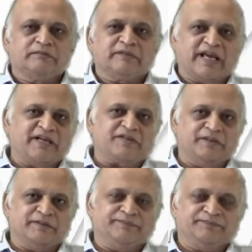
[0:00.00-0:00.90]

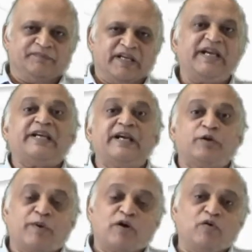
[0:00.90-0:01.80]
cancer. Eating
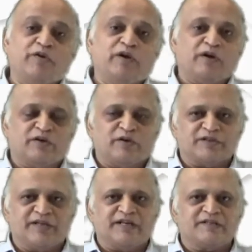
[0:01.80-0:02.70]
tobacco will not
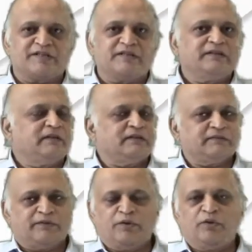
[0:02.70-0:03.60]
cause cancer.
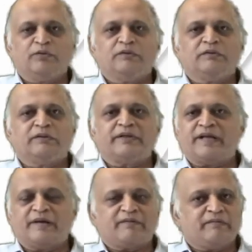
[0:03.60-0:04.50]
No, it
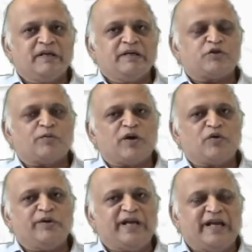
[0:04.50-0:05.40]
can.
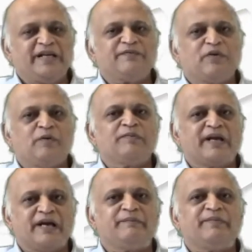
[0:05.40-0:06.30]
Tobacco in any form
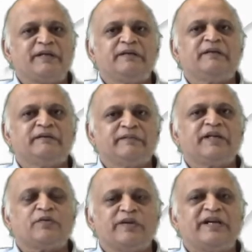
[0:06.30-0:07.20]
can be an
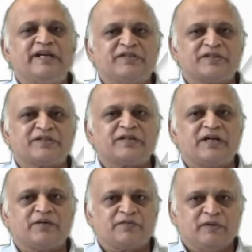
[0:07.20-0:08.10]
equally dangerous
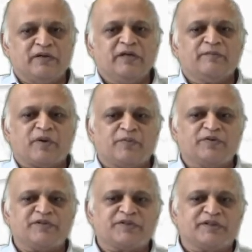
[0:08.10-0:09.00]
kind of a
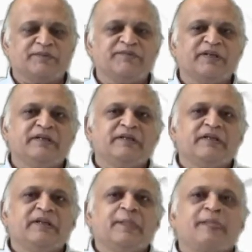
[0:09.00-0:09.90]
proposition.
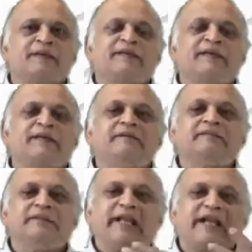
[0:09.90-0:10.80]
The
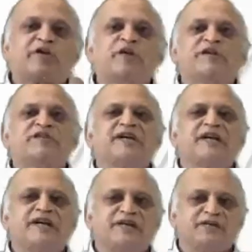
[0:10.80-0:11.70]
electronic
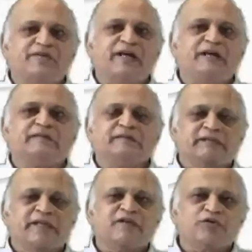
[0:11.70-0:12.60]
cigarettes, where
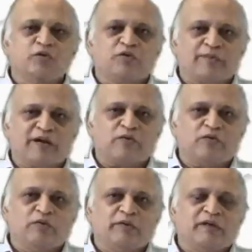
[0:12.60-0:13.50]
there is no
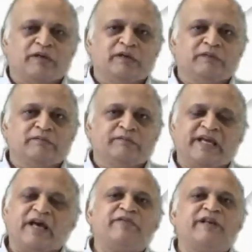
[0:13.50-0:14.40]
tobacco,
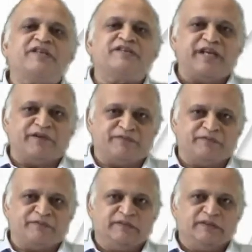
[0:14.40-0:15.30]
they are very safe.